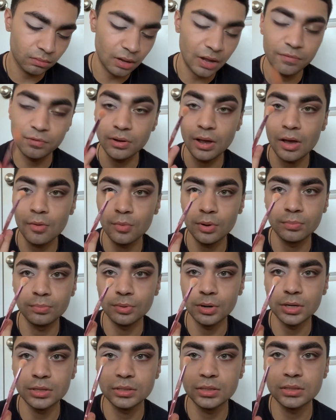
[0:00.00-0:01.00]
I forgot what
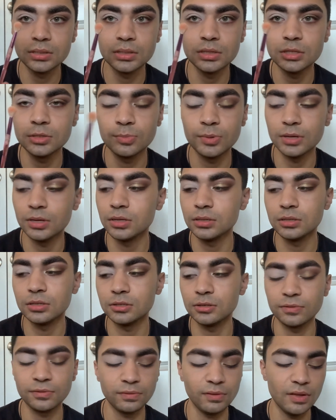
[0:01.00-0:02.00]
brush this is, but this is
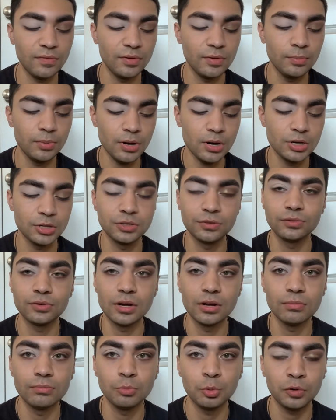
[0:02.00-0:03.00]
a fluffy brush
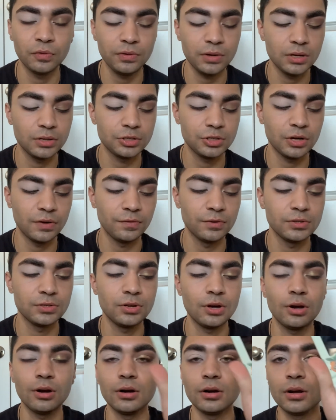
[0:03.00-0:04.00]
from Morphe x Jeffree
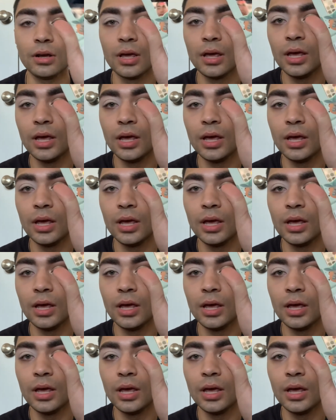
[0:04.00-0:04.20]
Star.